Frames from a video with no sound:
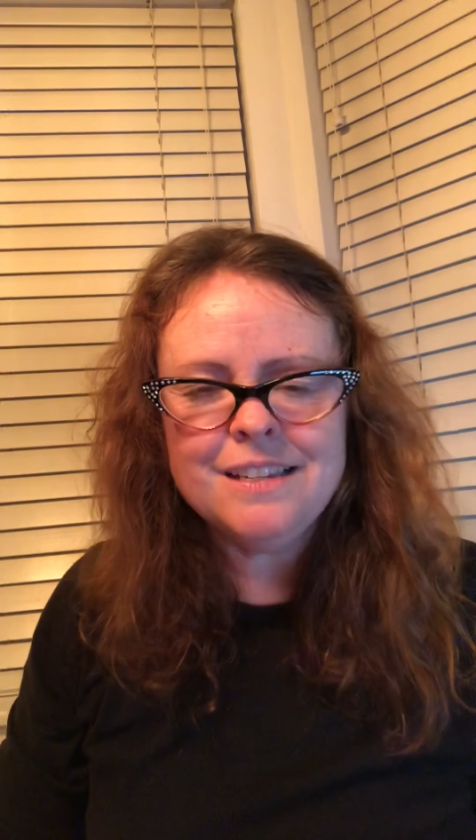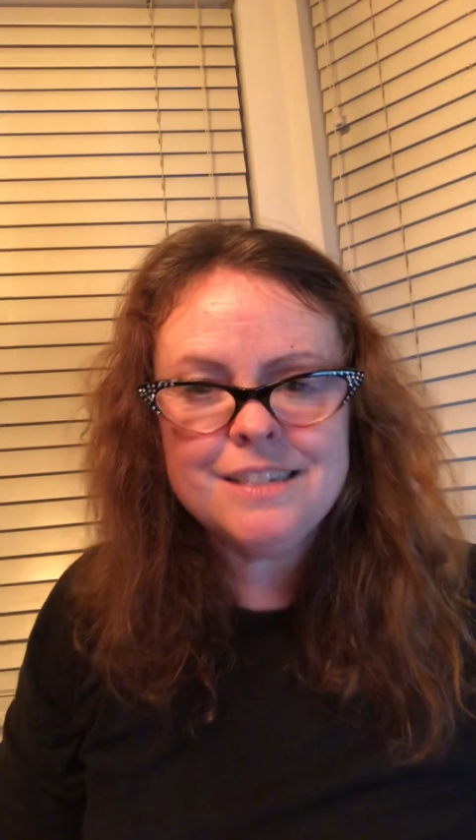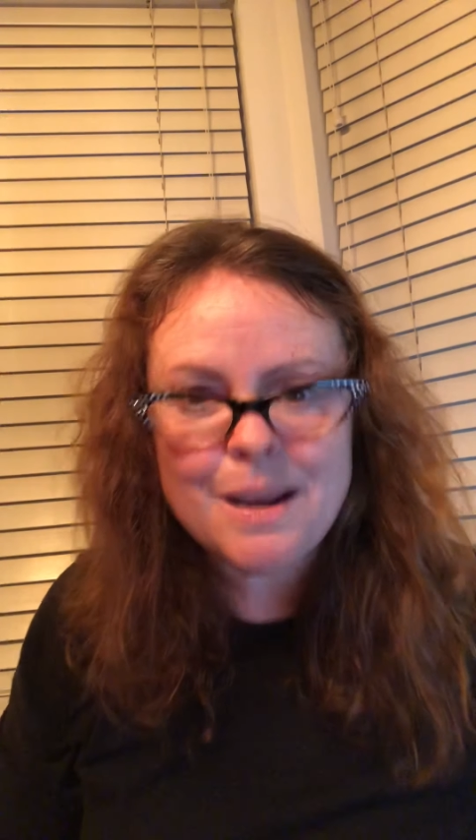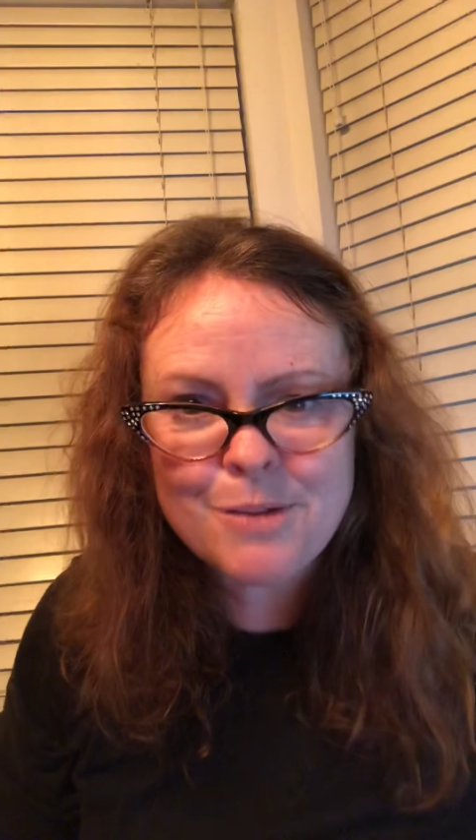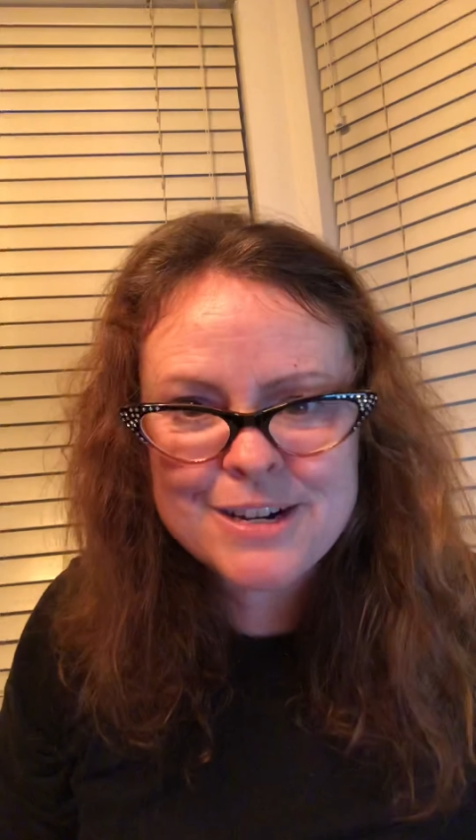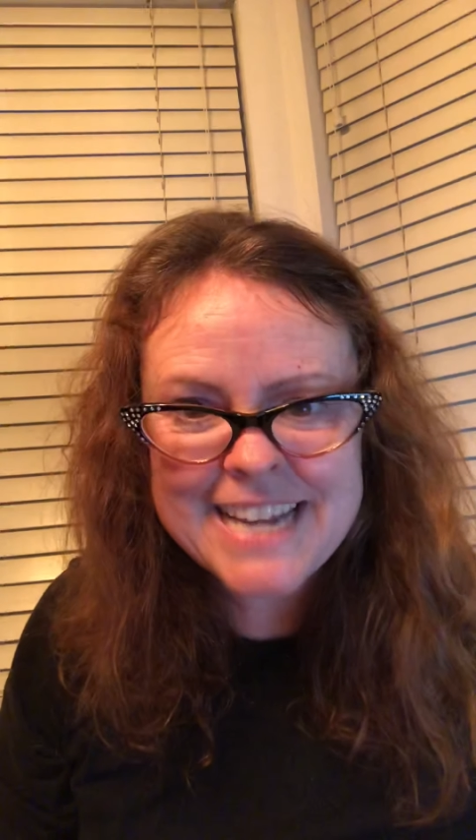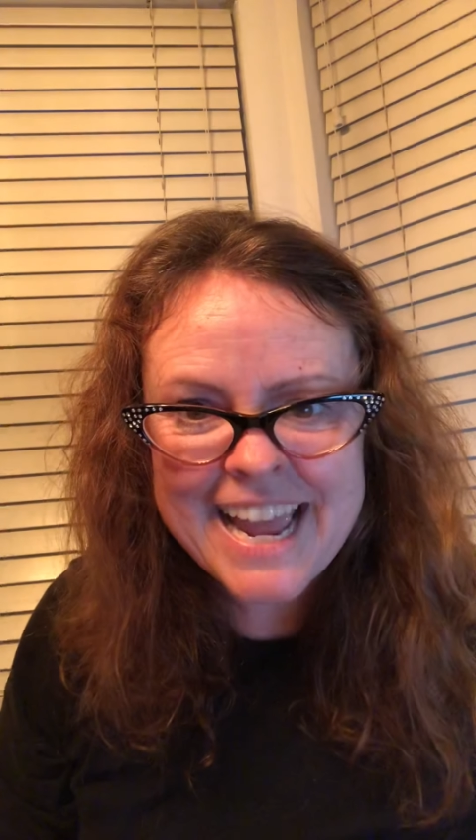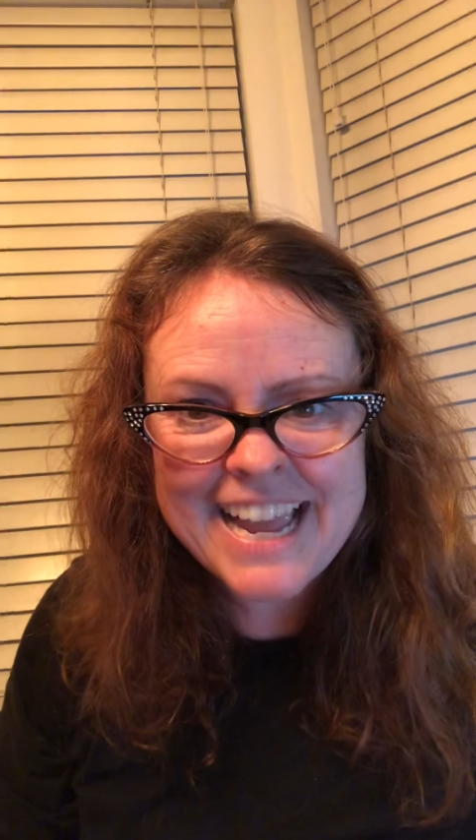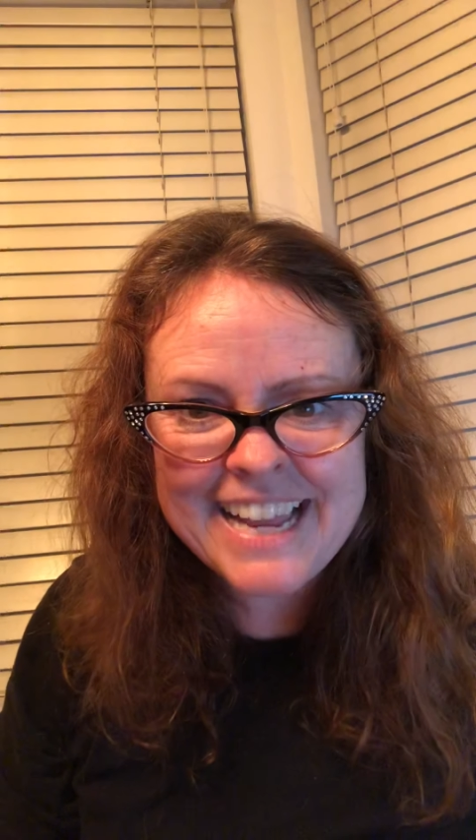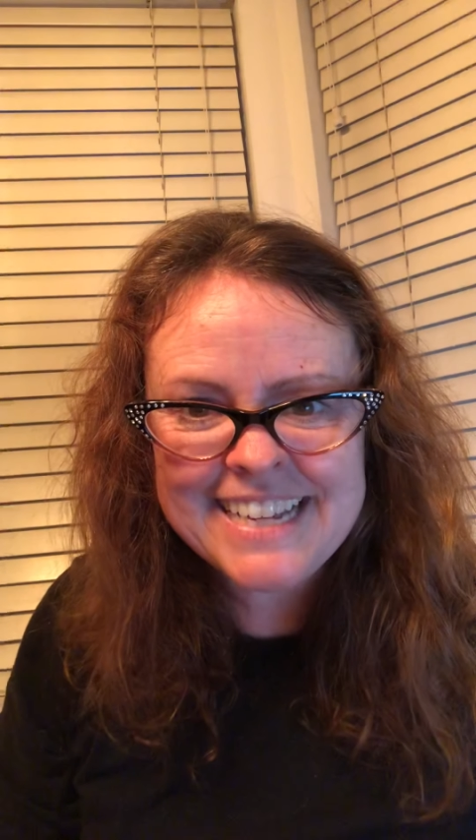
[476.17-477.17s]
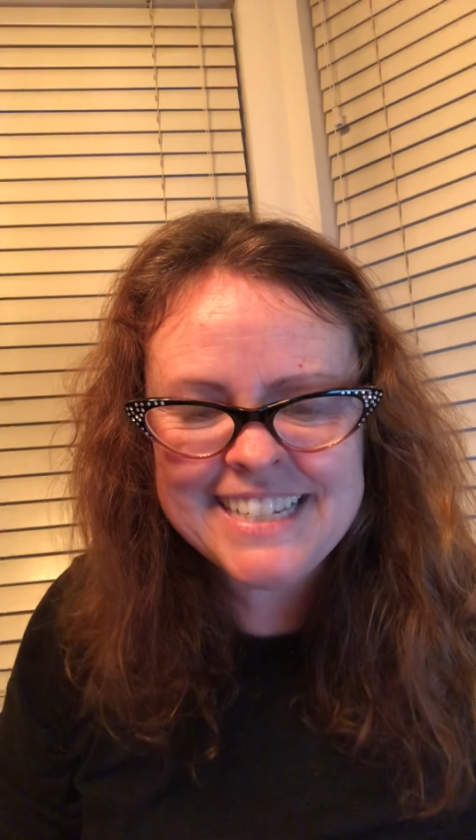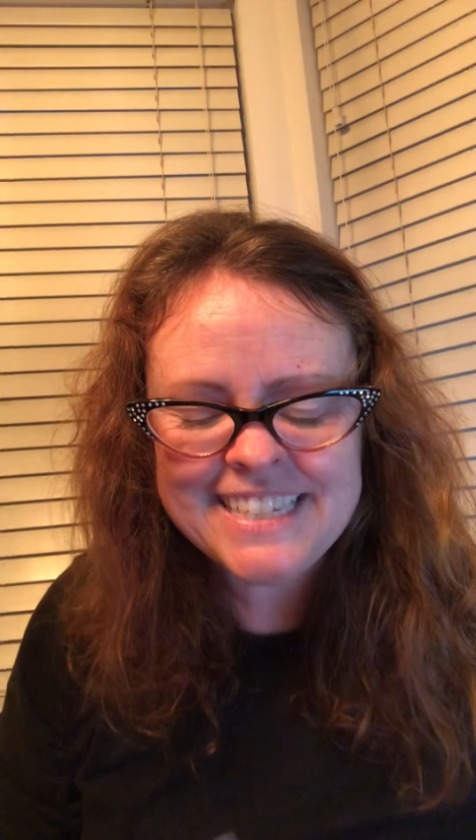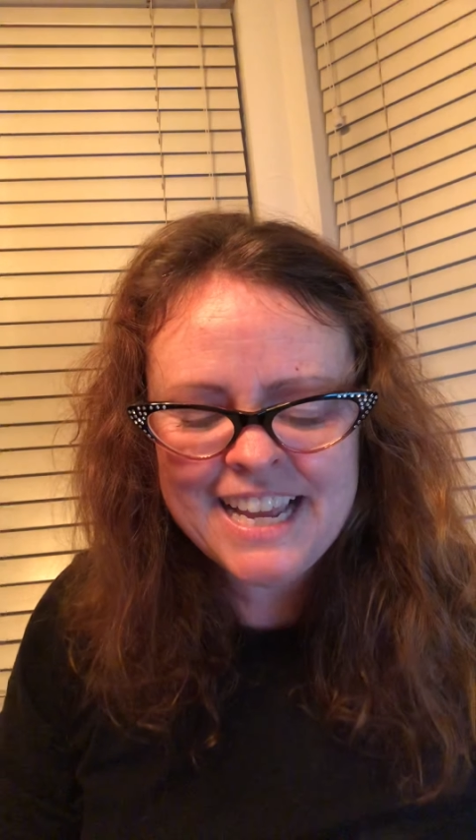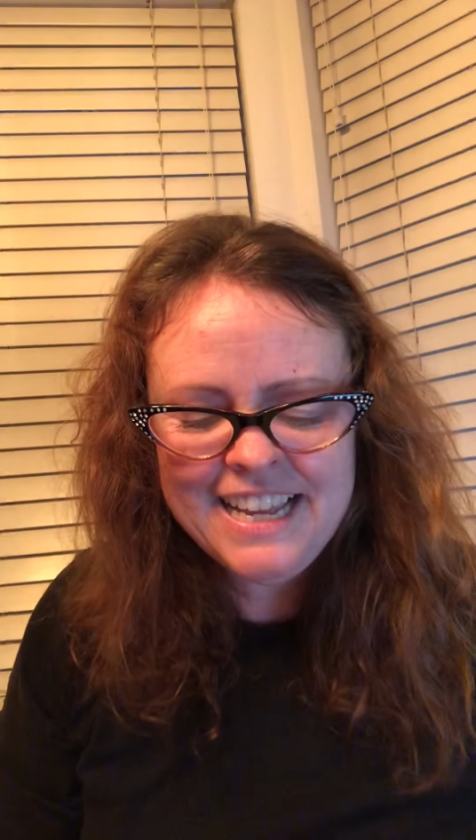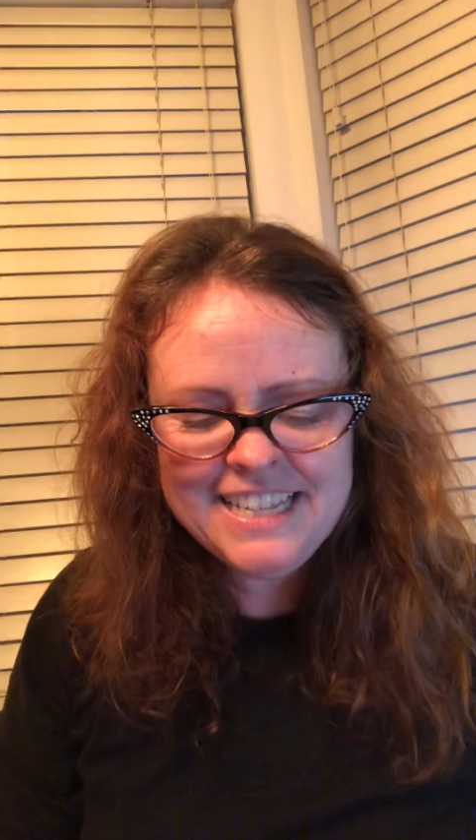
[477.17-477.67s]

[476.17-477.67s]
Summer Days.